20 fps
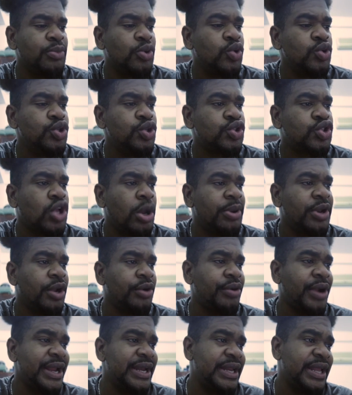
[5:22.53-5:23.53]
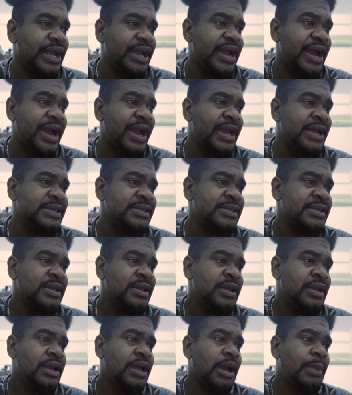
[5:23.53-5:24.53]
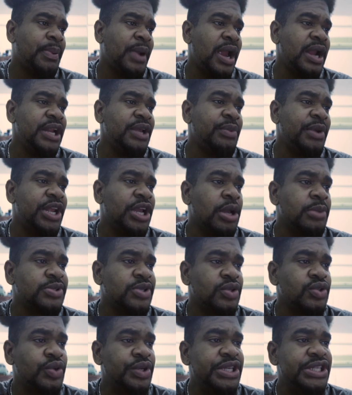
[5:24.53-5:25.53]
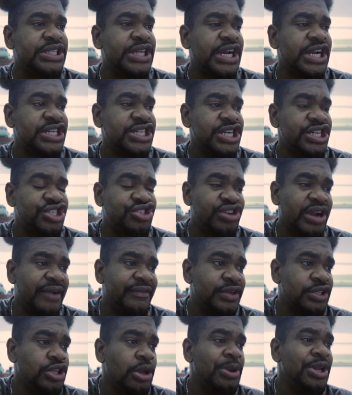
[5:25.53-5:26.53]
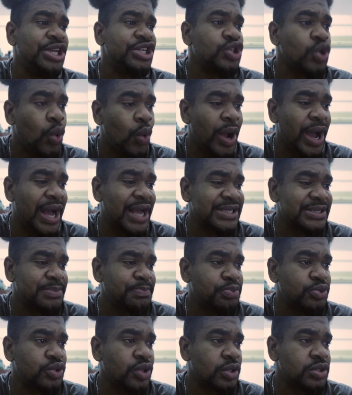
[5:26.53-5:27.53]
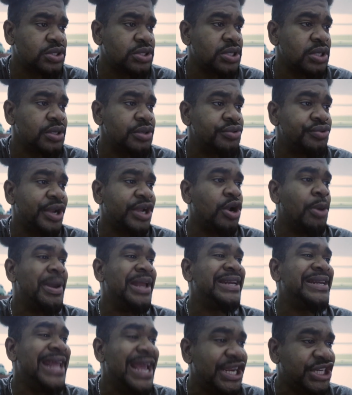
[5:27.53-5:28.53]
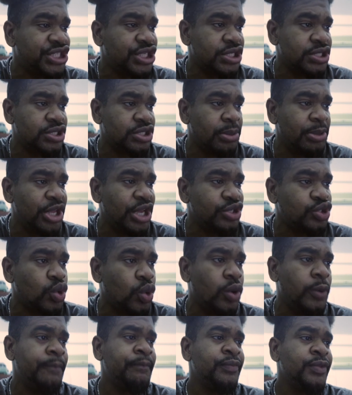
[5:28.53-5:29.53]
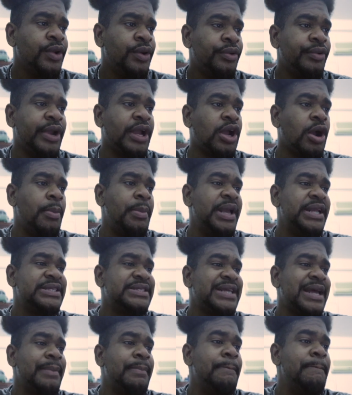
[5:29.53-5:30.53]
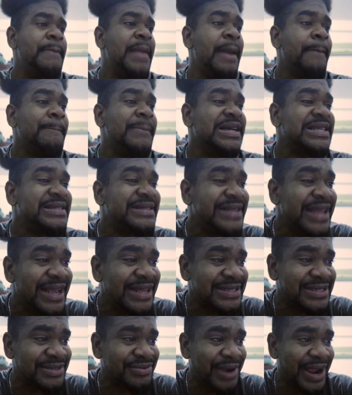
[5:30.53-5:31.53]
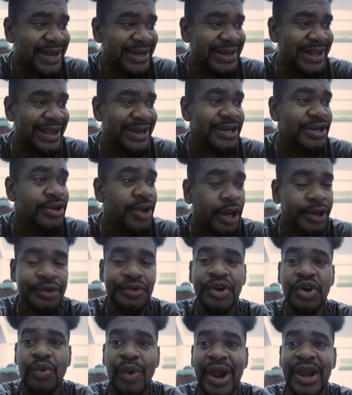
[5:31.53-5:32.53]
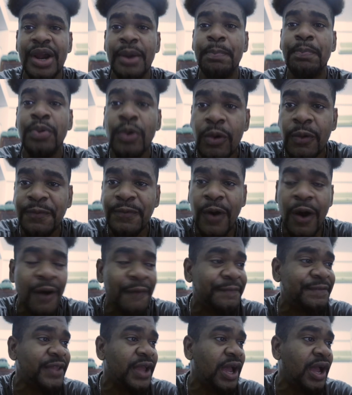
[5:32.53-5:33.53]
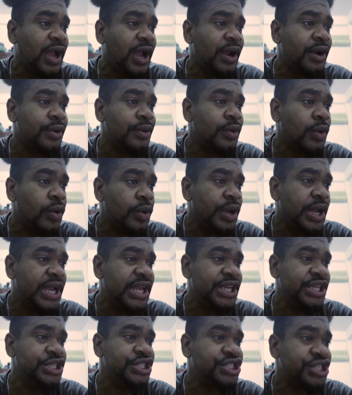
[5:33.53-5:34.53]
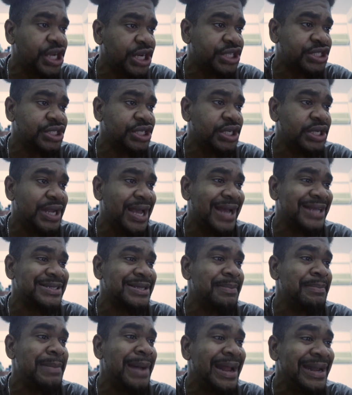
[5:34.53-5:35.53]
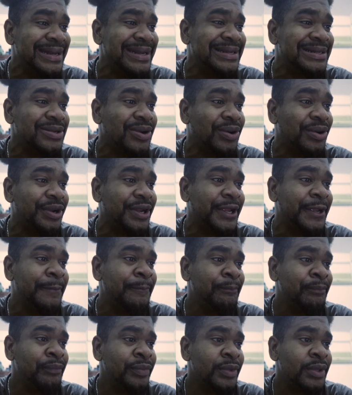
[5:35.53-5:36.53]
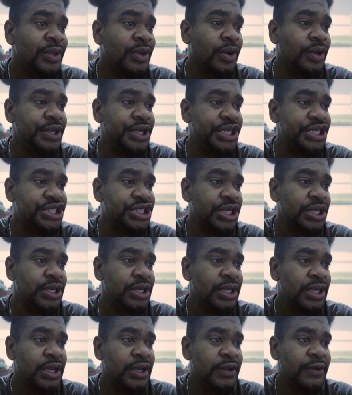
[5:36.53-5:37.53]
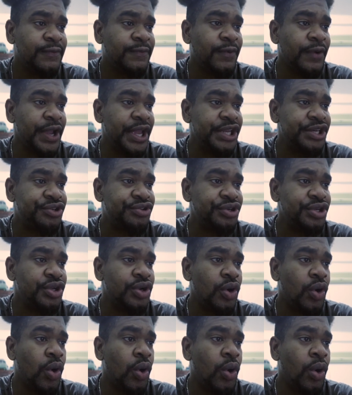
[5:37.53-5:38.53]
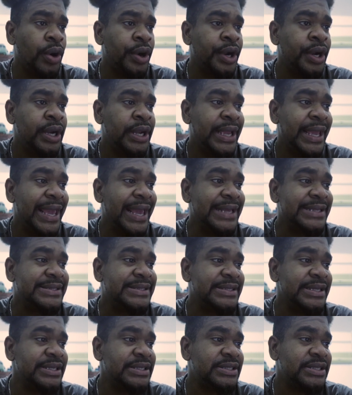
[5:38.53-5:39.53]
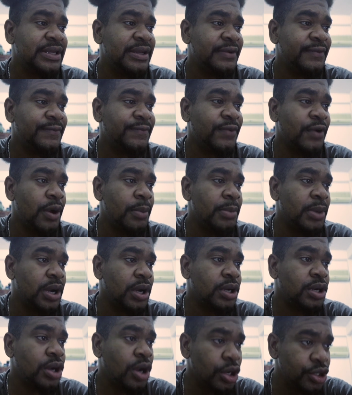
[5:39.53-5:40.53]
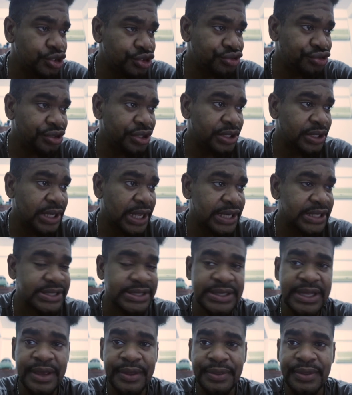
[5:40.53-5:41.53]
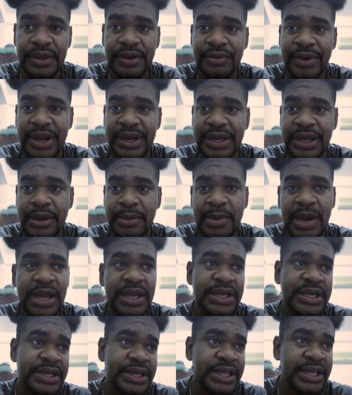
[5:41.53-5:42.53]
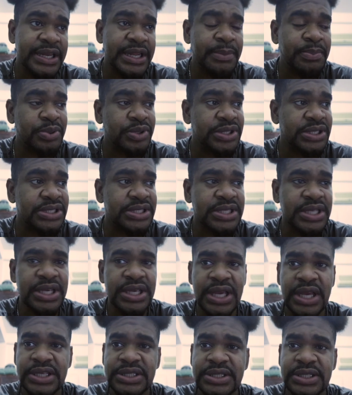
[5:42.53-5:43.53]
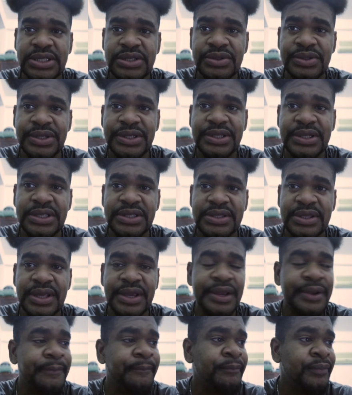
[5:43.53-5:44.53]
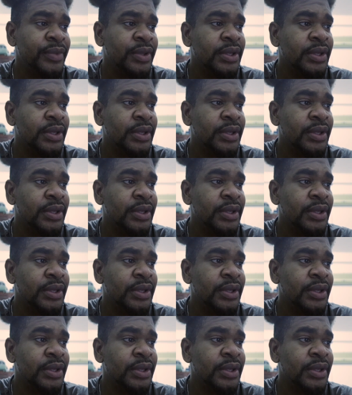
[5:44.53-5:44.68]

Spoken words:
good news coming out right there, guys. Apparently, when it comes on to the international travel, WHO has put out certain recommendations. WHO recommends that member states, right there, not require proof of the Rona injection as a mandatory condition for entry or exit from a country. That is their thing right there. Back in the day, they put it, say, yes, you need this thing.